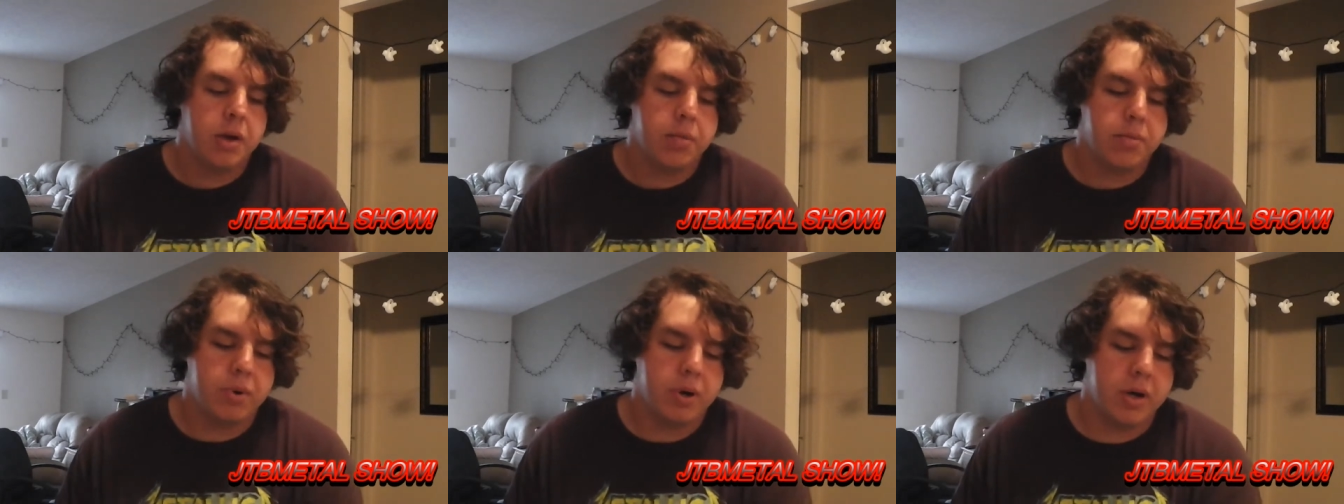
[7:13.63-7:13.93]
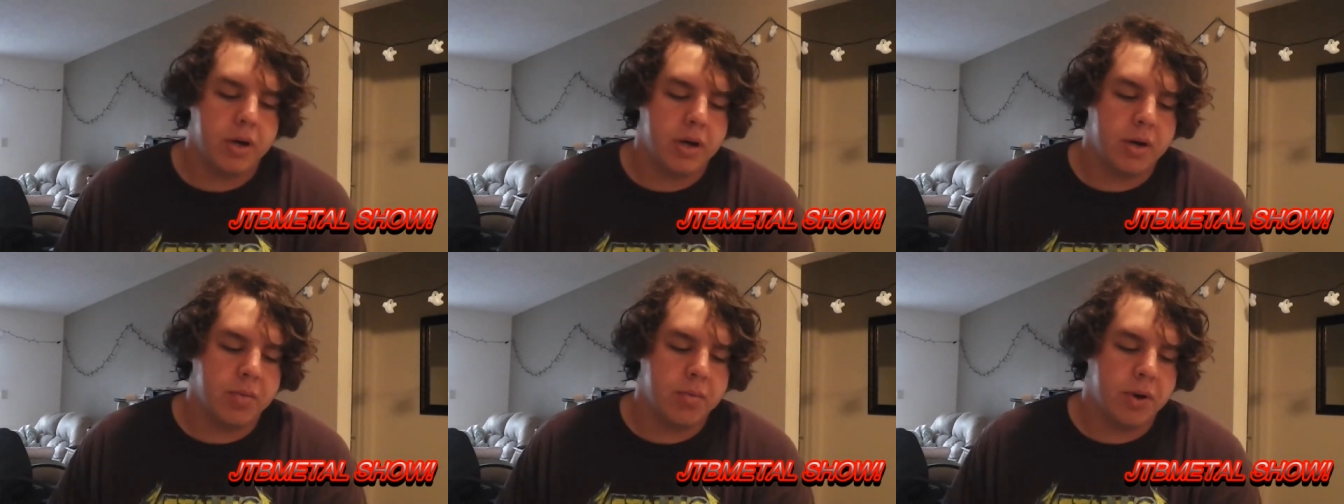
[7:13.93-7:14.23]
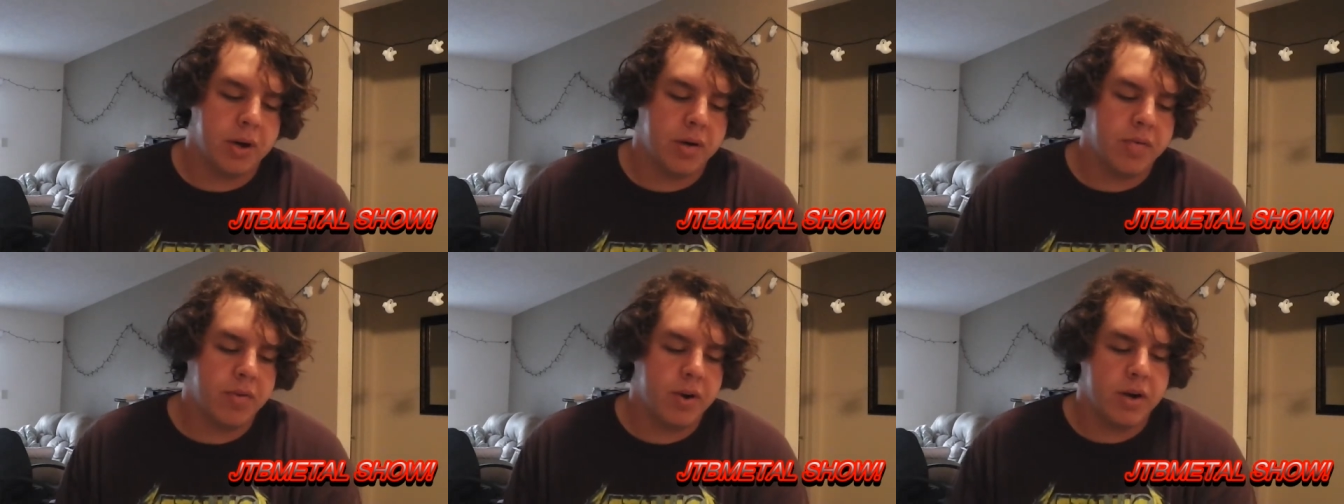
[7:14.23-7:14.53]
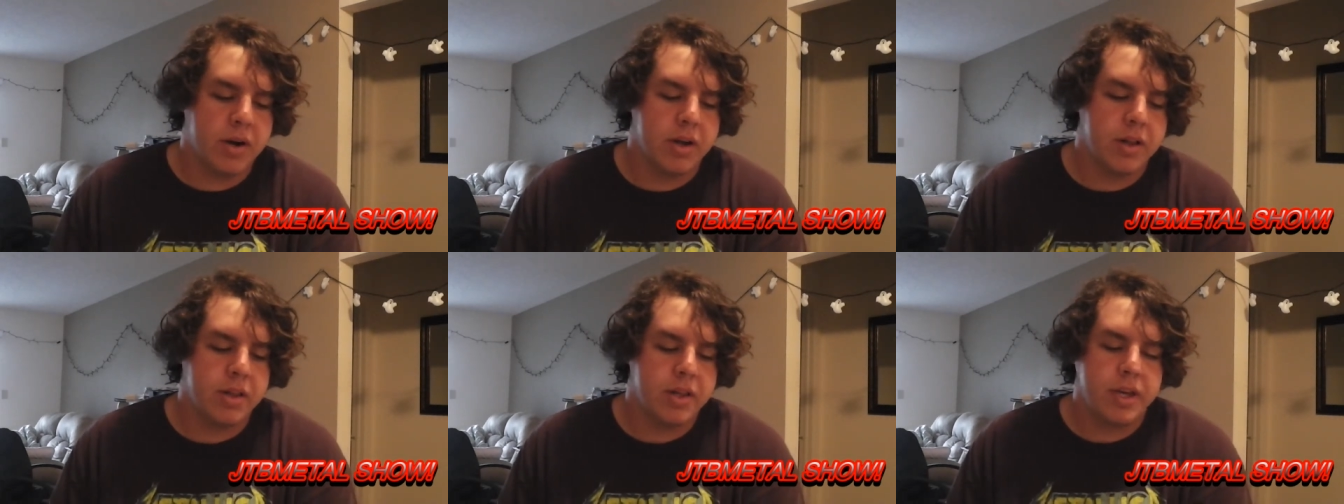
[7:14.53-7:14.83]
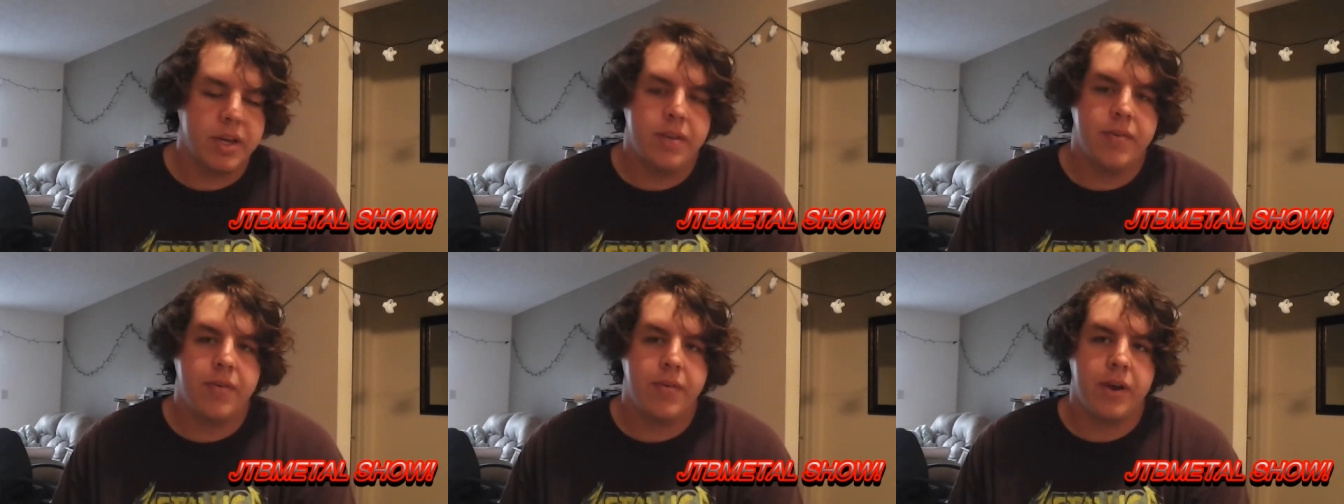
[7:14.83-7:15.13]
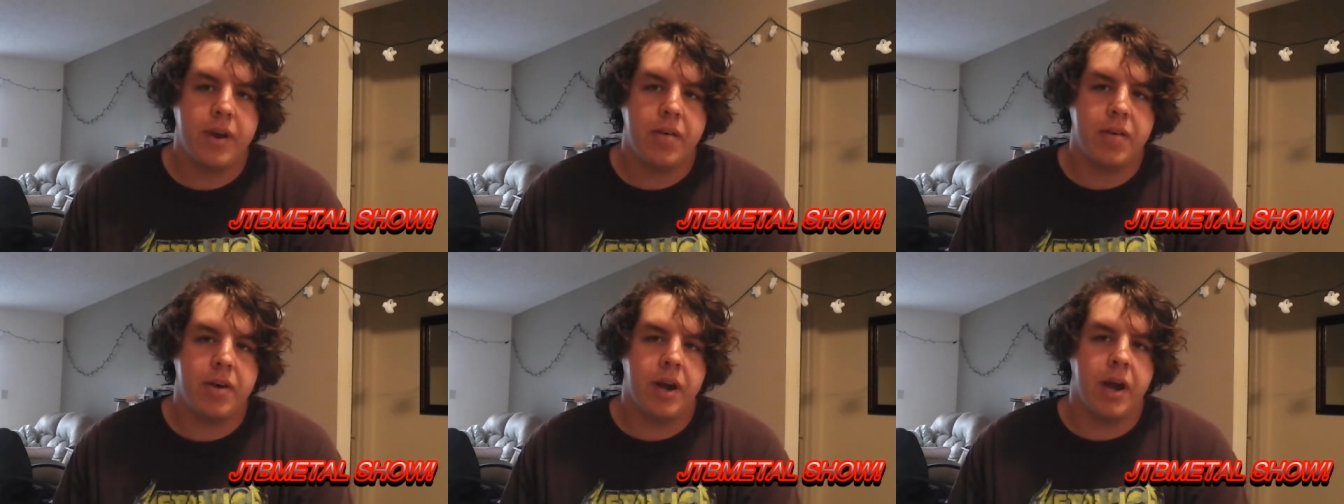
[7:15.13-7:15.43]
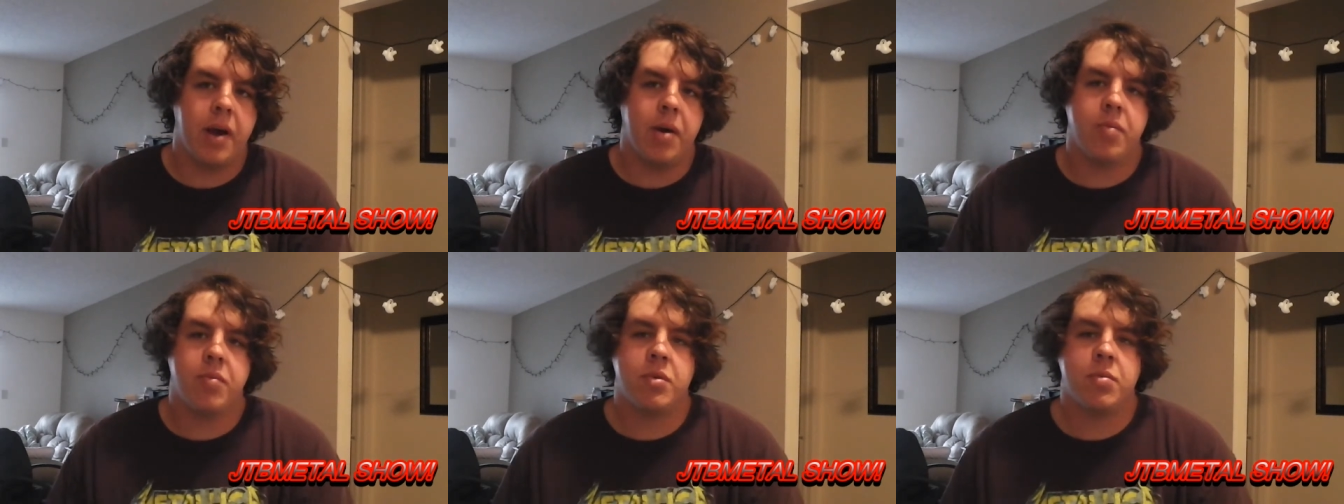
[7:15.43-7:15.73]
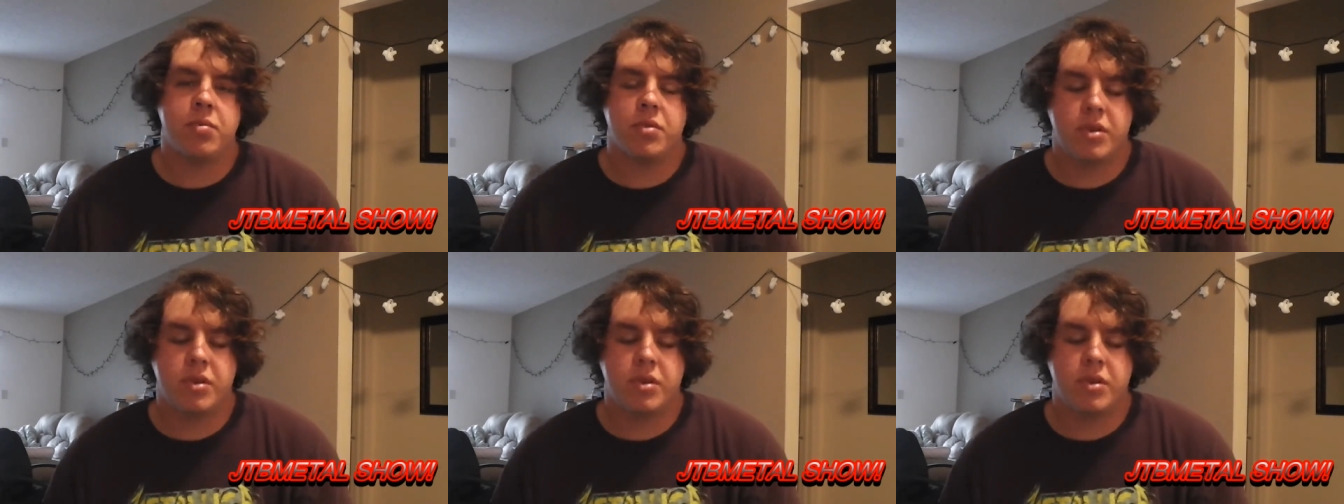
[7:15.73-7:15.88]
But my very least favorite album from